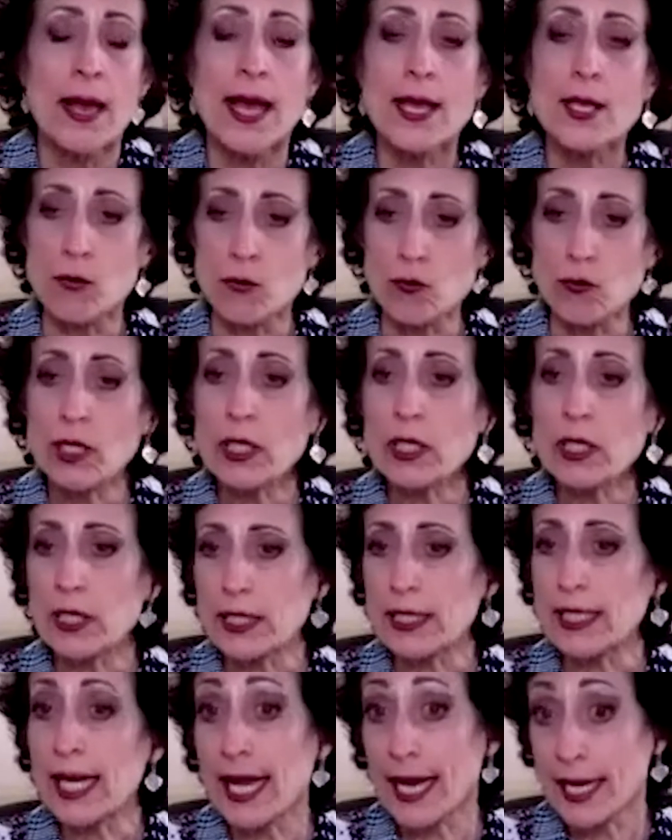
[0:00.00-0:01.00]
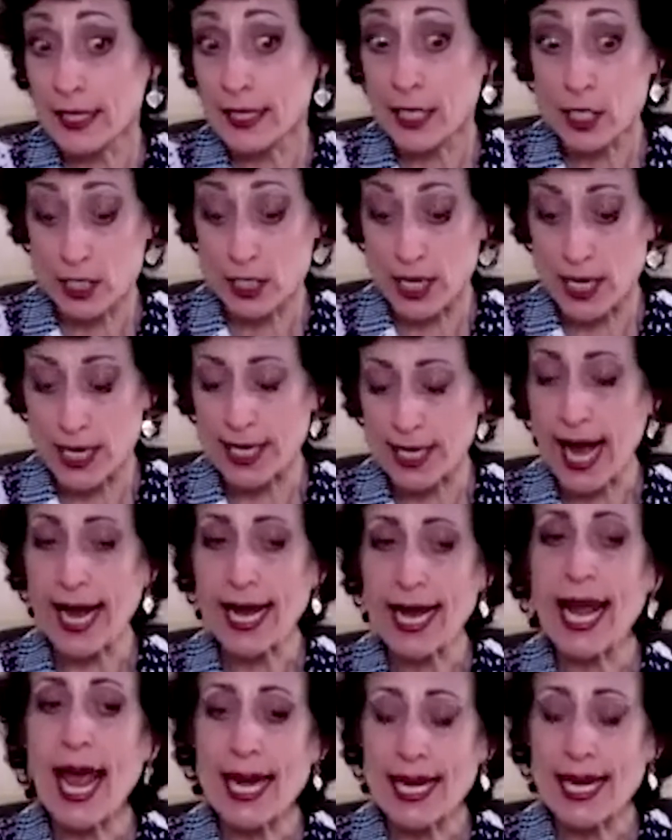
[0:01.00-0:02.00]
you really need it, because
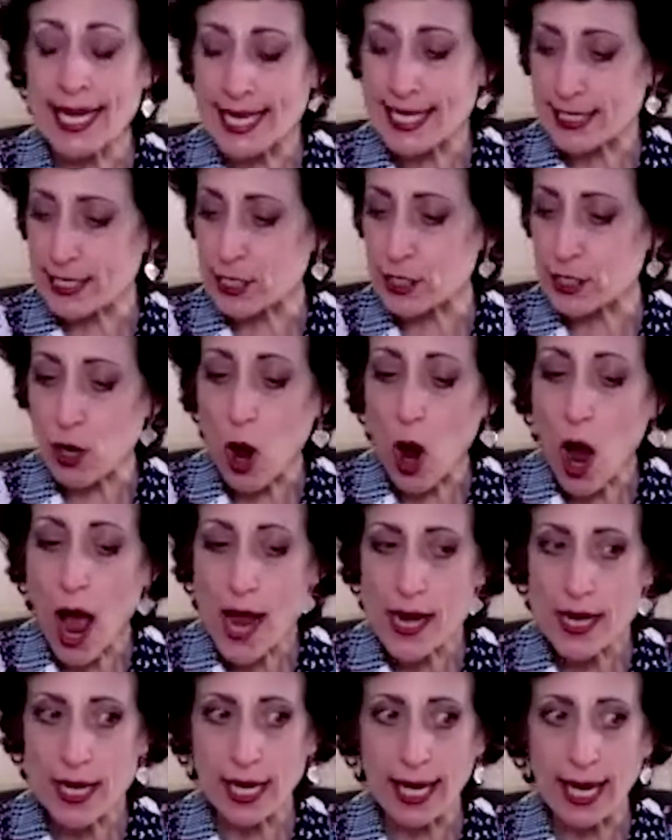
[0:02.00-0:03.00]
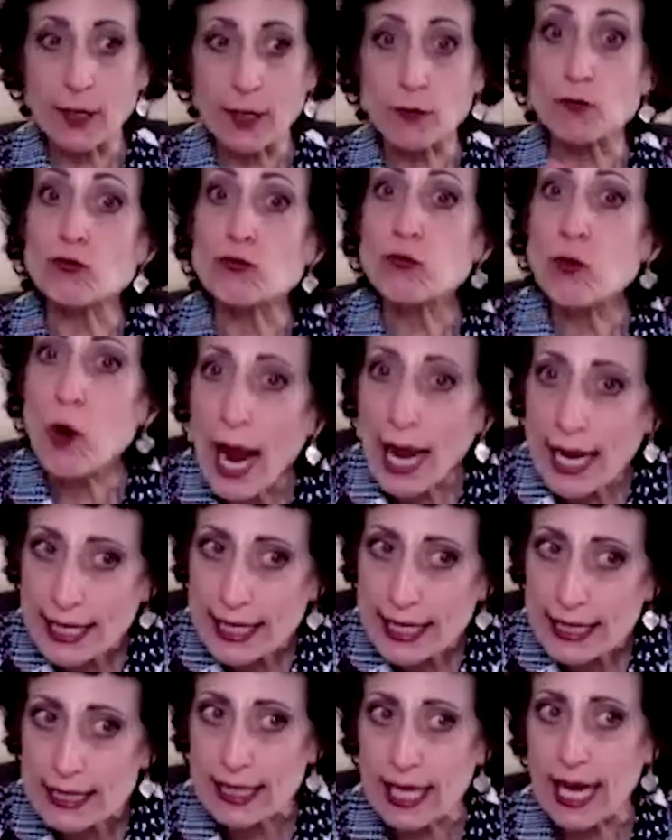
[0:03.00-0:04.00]
again, it's not a
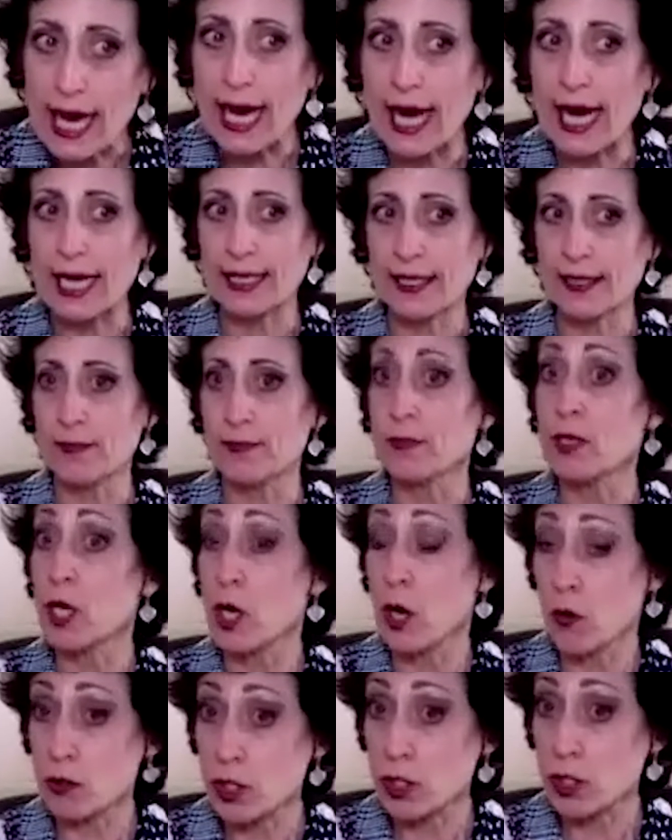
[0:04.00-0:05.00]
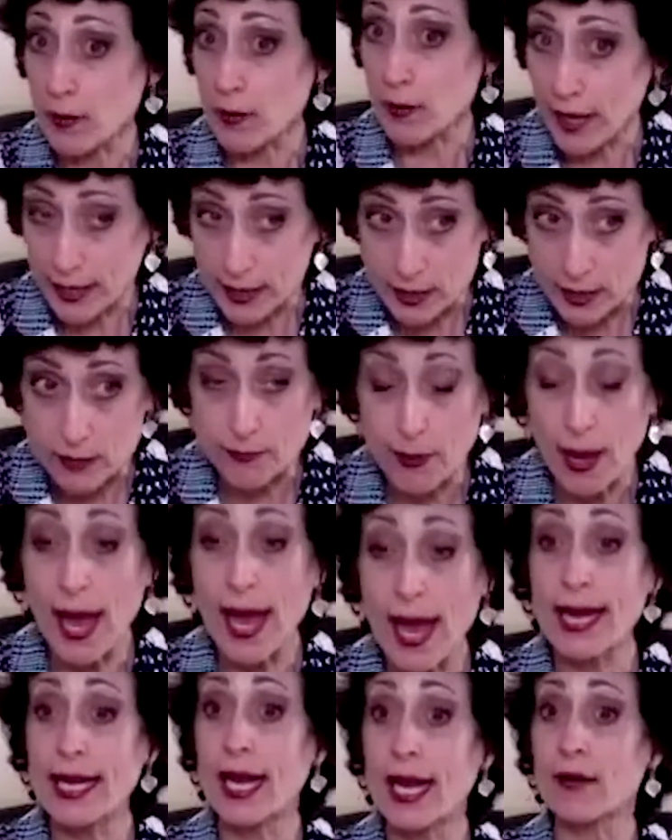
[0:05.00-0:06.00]
regular item. You know, it's not like it's
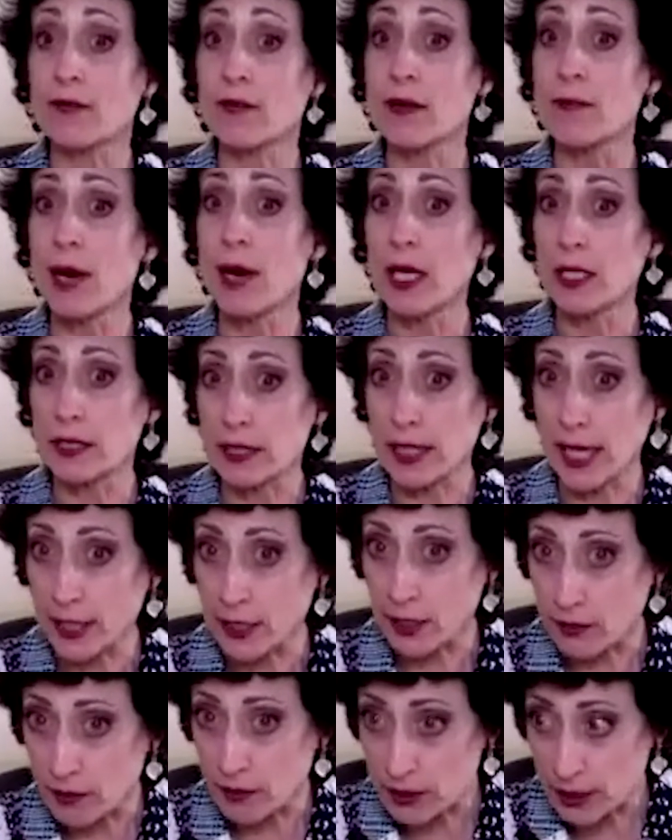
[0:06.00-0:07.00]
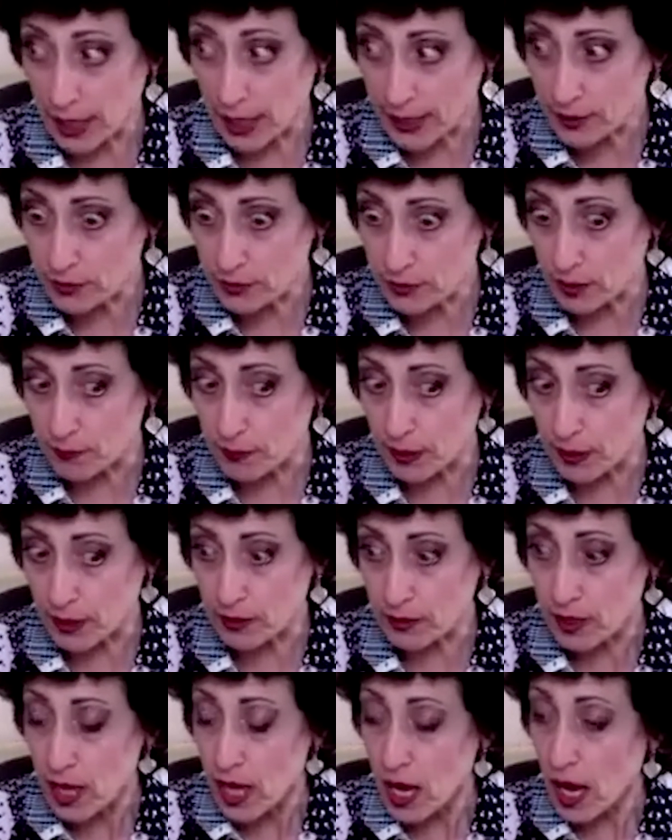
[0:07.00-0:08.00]
paid every month, like your electric
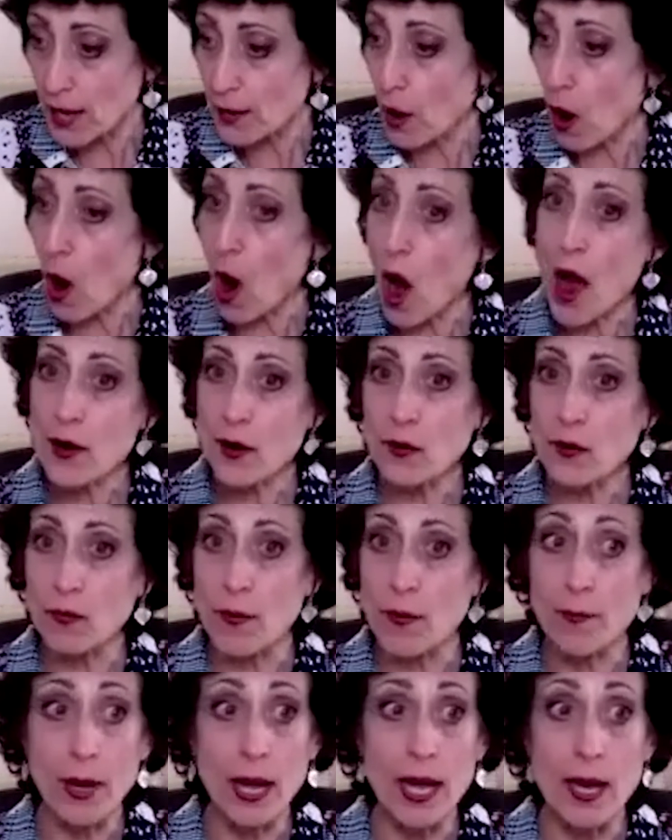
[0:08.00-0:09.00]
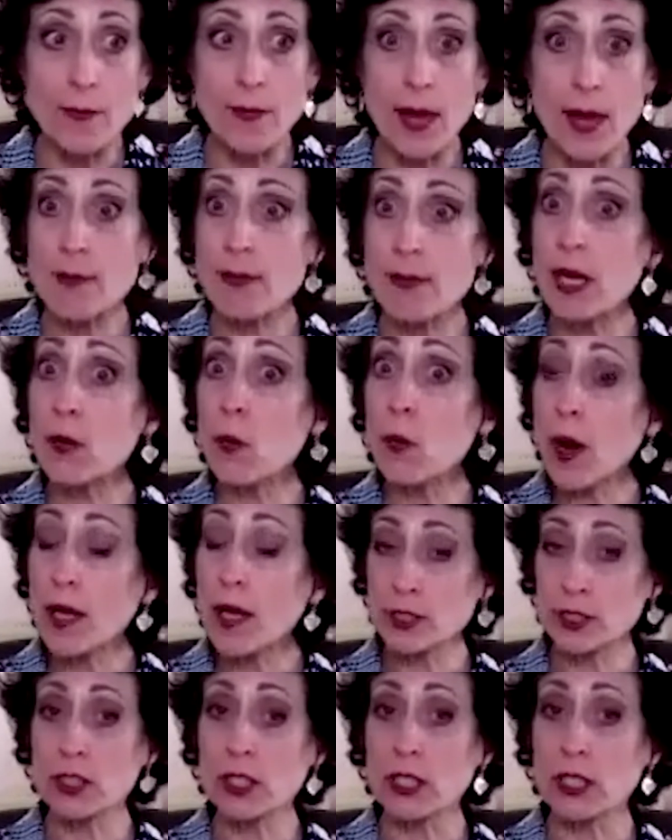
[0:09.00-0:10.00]
bill. An auto repair, maybe
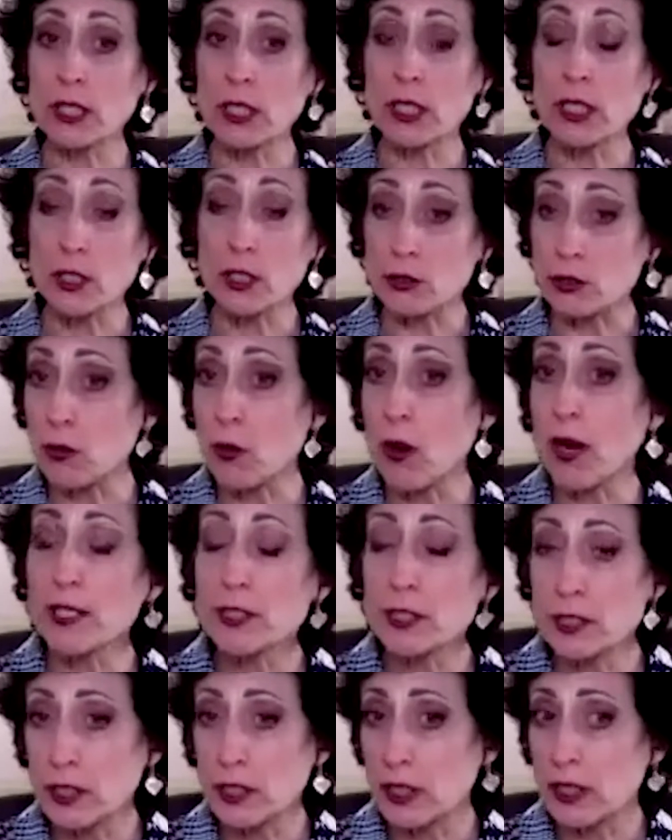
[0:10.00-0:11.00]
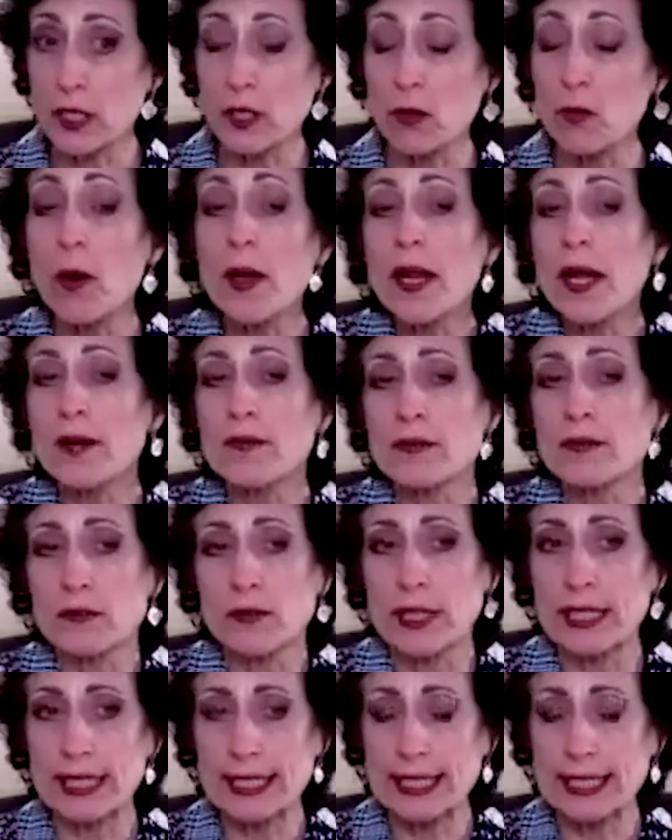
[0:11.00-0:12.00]
once a year, twice a year, whatever
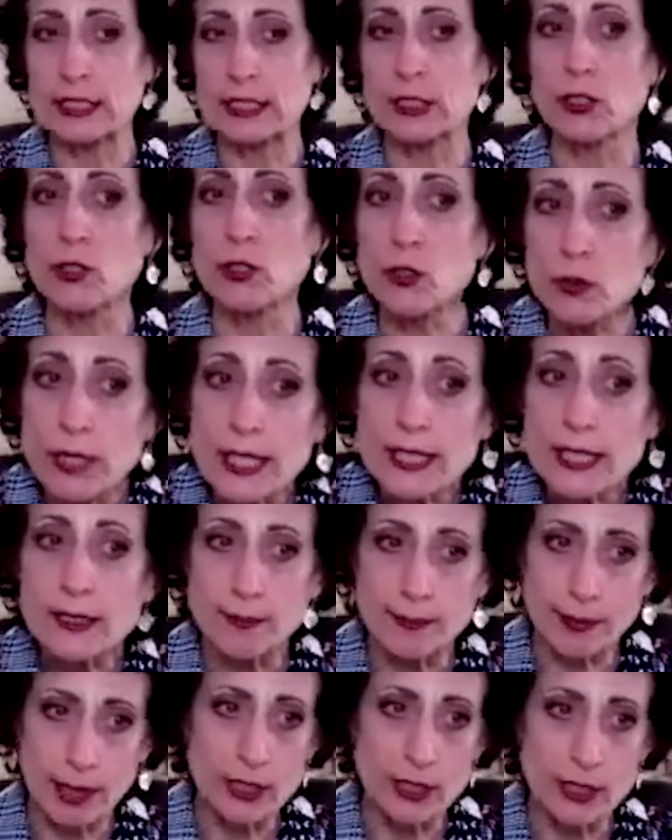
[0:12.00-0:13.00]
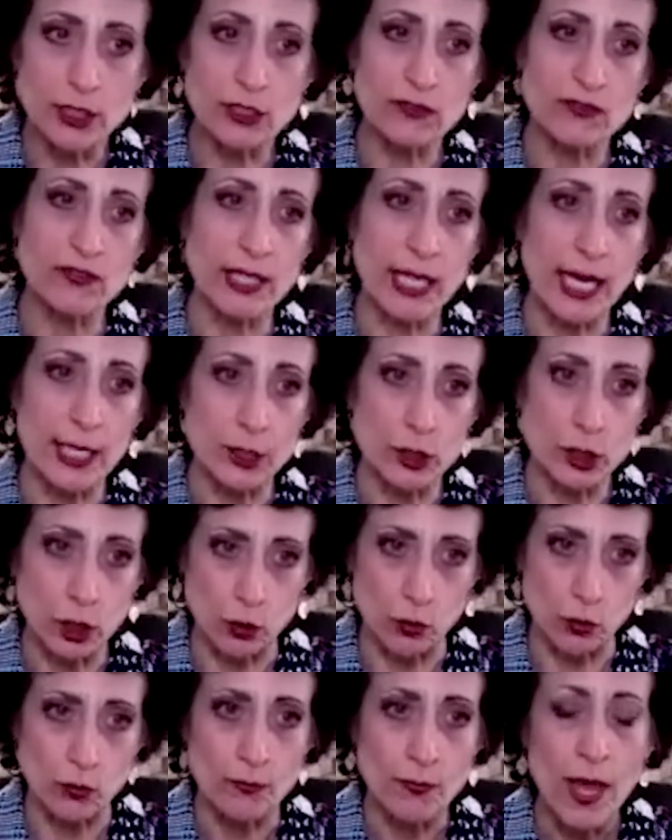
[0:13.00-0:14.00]
it is. So you need to budget for that too.
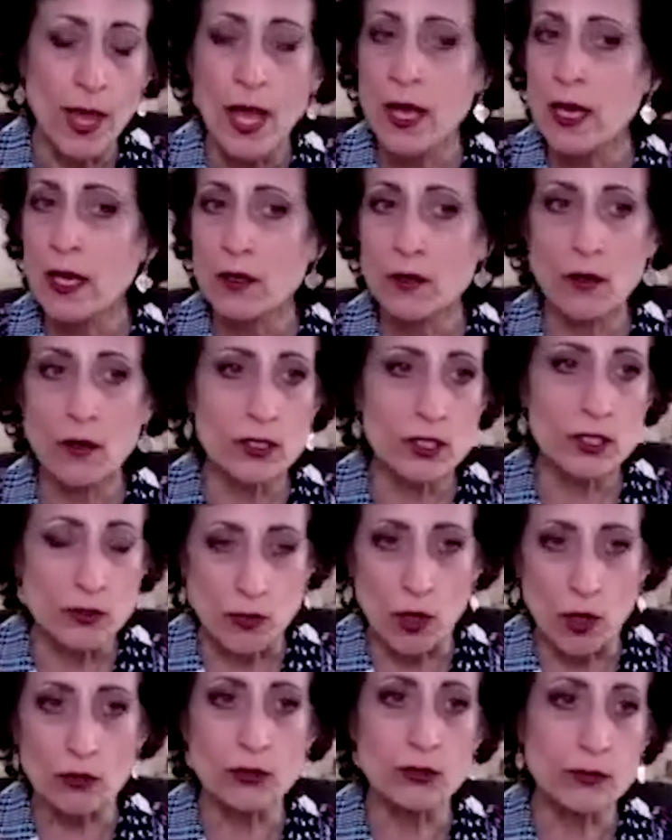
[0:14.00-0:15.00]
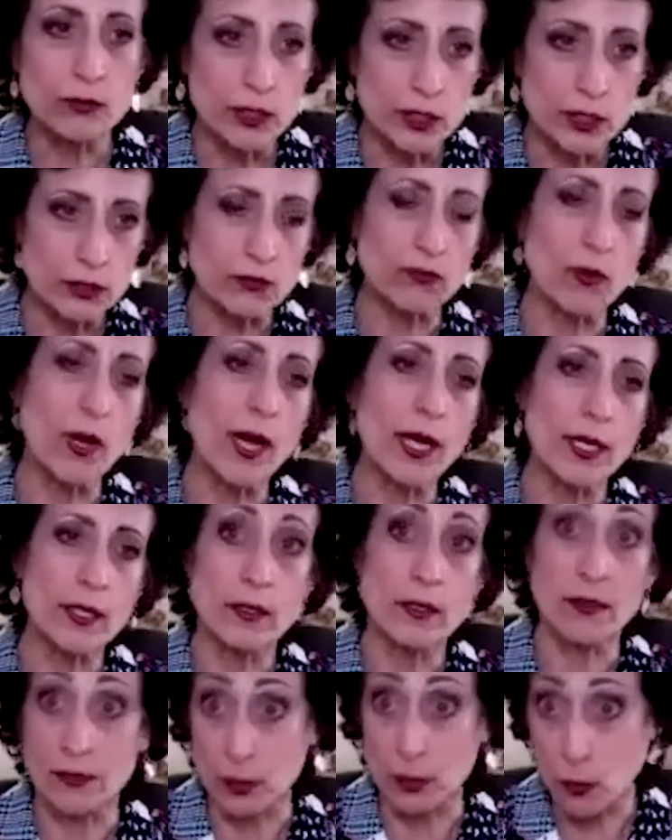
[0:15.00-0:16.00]
Of course, groceries is
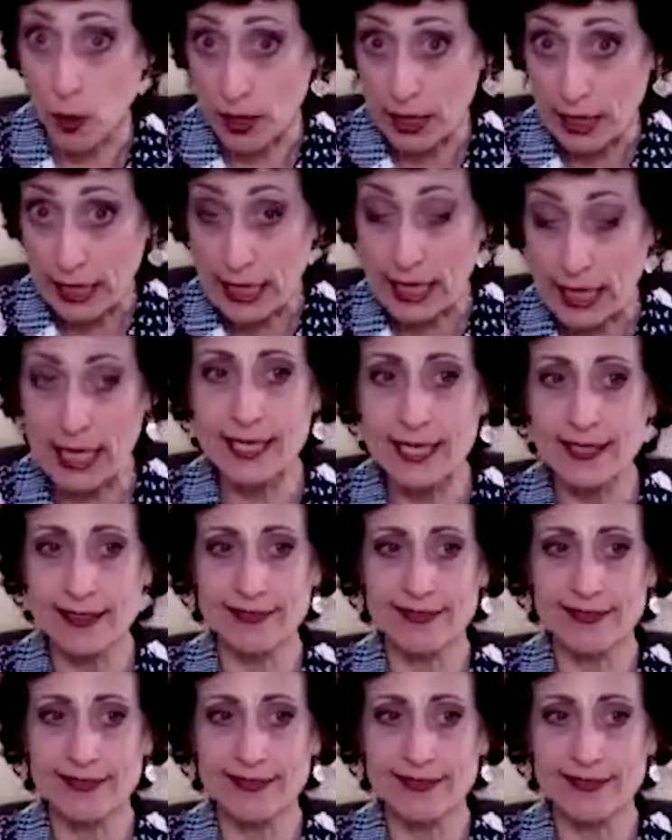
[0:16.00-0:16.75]
regular if you want to eat.